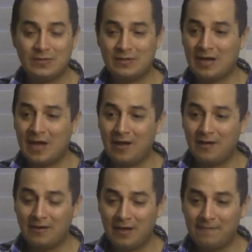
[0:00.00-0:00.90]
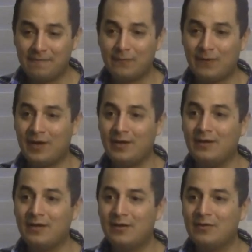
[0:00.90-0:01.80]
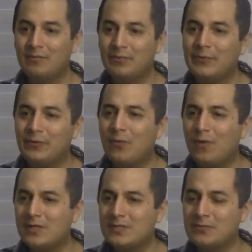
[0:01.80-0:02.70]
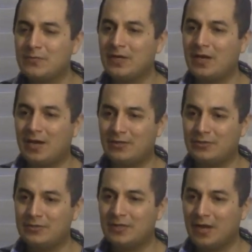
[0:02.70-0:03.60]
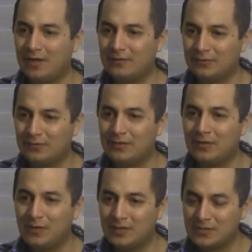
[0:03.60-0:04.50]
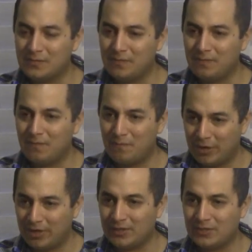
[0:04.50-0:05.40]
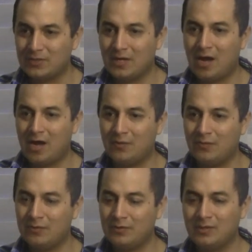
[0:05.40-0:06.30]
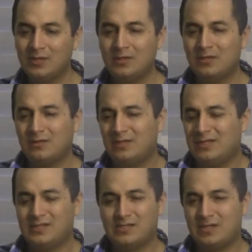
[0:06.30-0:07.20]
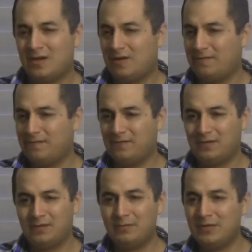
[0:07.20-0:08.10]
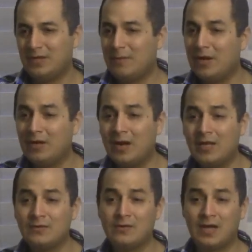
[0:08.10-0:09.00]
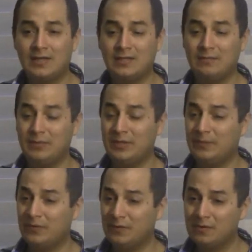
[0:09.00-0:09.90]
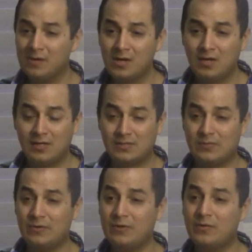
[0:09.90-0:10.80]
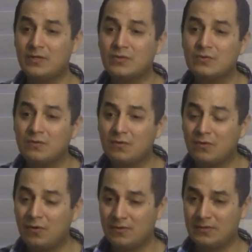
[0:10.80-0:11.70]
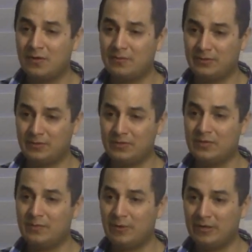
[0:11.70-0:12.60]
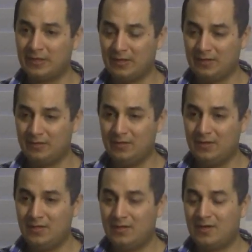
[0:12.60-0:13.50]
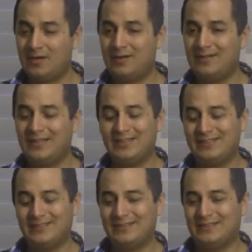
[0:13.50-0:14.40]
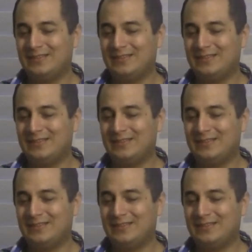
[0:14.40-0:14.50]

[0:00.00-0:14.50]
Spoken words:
to the left or right, people want to be an actress and actor. They want to break it to the Hollywood. It is tough. I mean, come on, a lot of Latin people as well, they want to cross over to the American. And